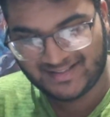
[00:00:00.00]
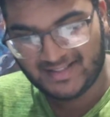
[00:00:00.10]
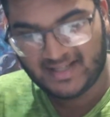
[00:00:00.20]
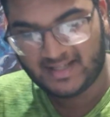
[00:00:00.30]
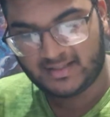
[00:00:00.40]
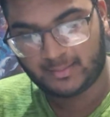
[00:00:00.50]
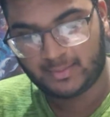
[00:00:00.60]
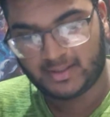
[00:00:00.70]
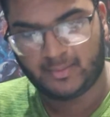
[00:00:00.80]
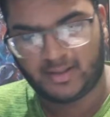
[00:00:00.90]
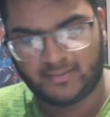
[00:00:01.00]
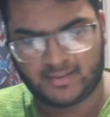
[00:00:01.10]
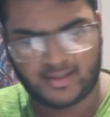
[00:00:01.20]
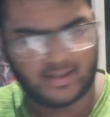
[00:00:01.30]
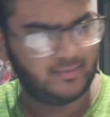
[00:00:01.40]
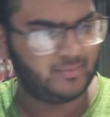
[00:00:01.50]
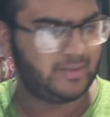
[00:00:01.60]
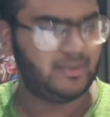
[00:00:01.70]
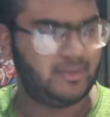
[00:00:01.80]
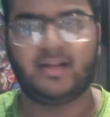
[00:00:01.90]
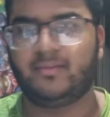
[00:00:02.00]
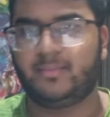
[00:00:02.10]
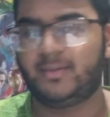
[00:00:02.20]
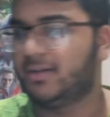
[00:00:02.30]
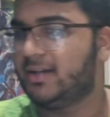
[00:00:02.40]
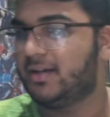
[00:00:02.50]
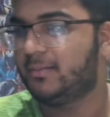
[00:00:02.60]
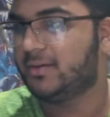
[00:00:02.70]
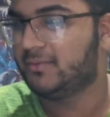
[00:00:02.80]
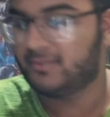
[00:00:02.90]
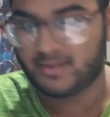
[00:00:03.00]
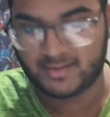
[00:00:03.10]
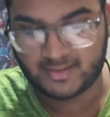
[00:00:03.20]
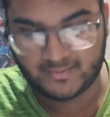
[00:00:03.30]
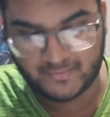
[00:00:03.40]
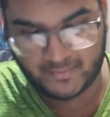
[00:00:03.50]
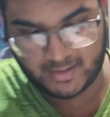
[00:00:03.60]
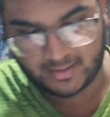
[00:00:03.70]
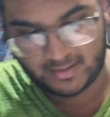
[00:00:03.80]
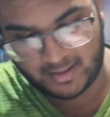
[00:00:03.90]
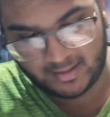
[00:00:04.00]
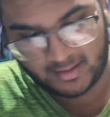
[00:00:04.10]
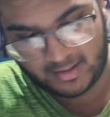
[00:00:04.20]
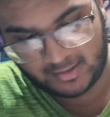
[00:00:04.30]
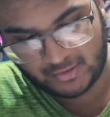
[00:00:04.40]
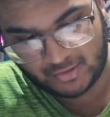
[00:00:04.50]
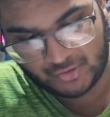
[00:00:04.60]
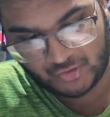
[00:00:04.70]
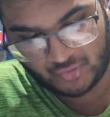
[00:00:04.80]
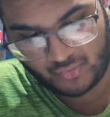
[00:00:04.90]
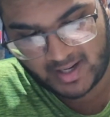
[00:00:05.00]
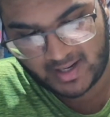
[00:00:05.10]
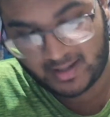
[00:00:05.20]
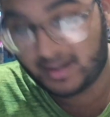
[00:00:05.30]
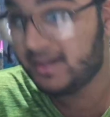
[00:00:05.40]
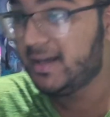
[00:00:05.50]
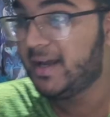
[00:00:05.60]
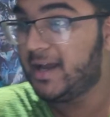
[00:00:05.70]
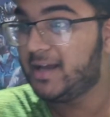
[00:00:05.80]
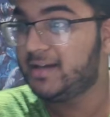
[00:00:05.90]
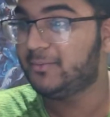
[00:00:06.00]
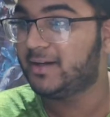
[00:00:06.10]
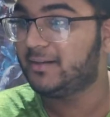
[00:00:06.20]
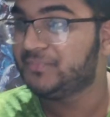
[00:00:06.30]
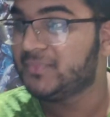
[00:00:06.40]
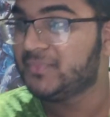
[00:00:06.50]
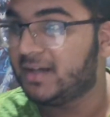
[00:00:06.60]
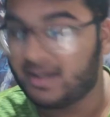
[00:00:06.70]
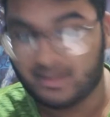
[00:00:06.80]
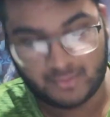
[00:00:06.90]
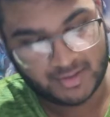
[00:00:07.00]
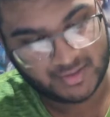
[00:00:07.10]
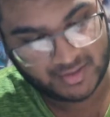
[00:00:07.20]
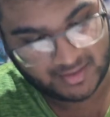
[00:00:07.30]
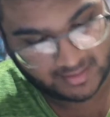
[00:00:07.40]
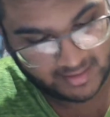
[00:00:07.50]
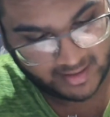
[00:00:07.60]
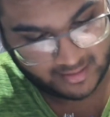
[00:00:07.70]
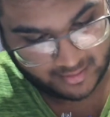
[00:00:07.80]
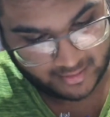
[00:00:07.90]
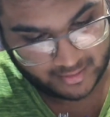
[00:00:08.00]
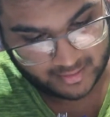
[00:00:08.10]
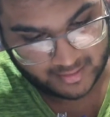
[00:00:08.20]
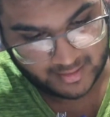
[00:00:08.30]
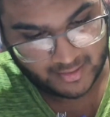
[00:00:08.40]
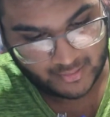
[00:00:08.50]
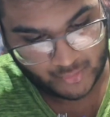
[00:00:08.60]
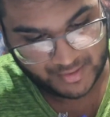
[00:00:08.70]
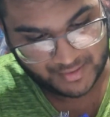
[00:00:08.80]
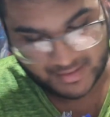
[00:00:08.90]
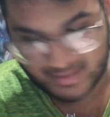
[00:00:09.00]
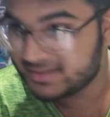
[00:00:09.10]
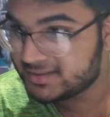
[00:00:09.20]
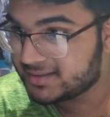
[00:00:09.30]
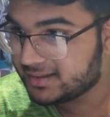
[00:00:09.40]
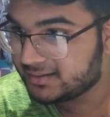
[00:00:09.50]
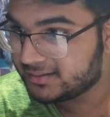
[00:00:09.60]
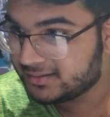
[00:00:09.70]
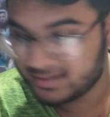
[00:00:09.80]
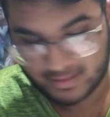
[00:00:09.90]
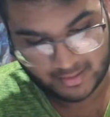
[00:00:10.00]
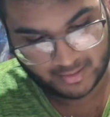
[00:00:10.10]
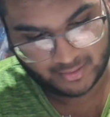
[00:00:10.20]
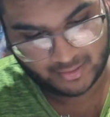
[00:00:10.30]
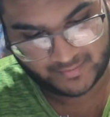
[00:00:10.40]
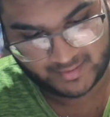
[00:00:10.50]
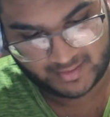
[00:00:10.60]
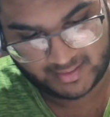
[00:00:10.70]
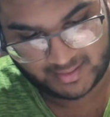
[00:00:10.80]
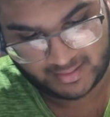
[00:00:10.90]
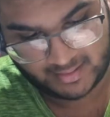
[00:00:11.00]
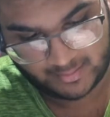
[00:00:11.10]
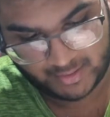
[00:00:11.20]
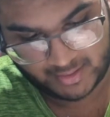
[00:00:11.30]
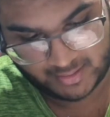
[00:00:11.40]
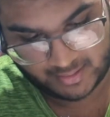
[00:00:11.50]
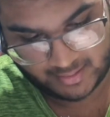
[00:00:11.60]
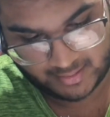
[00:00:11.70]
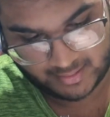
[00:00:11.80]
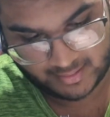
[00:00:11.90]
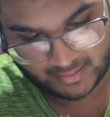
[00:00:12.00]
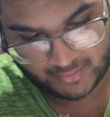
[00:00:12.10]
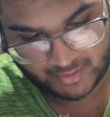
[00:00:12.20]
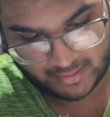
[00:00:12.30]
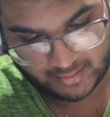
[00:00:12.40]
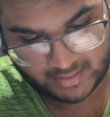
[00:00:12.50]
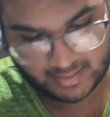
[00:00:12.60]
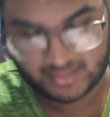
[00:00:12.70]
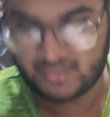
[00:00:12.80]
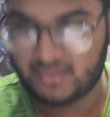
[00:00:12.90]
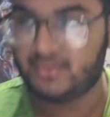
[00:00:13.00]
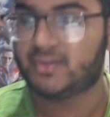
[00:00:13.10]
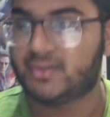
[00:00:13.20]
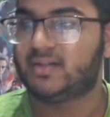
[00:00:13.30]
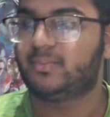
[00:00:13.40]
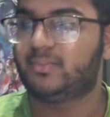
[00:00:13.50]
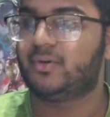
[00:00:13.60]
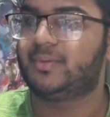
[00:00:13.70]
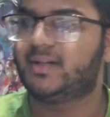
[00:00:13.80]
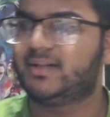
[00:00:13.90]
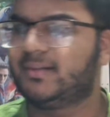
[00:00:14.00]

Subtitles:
He's not playing Marvel Rivals. Why would he ever be looking at Emma Frost? Freaking uncultured swine. Anyway, we're just gonna carry on with this thing over here because this sort of looks inappropriate.